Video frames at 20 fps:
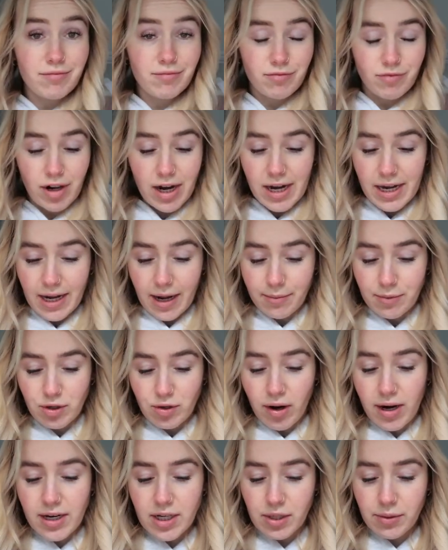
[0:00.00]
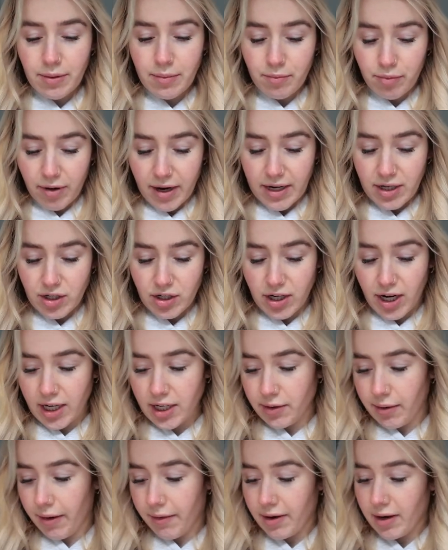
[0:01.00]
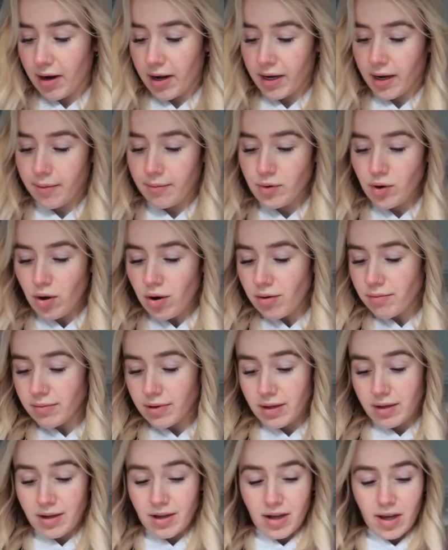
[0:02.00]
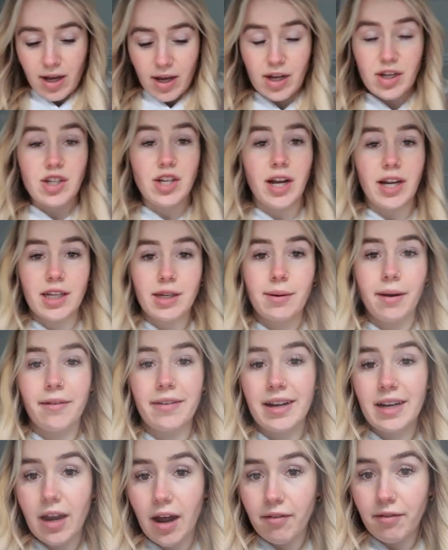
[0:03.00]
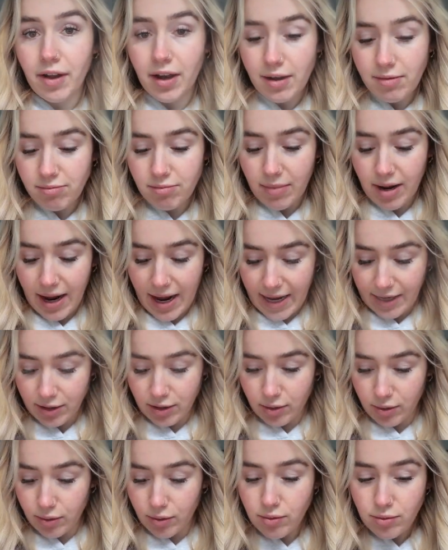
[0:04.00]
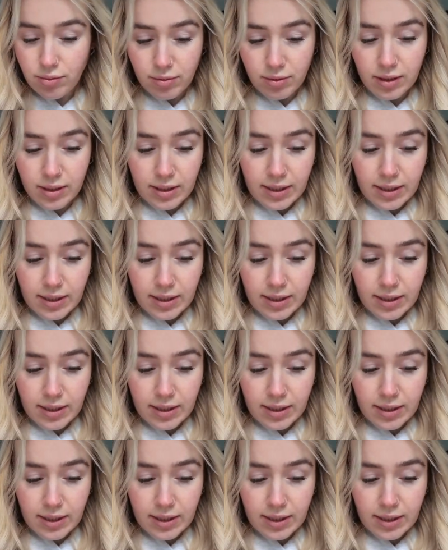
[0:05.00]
Really, I'm trying to embrace January. Like, I'm not a January lover at all.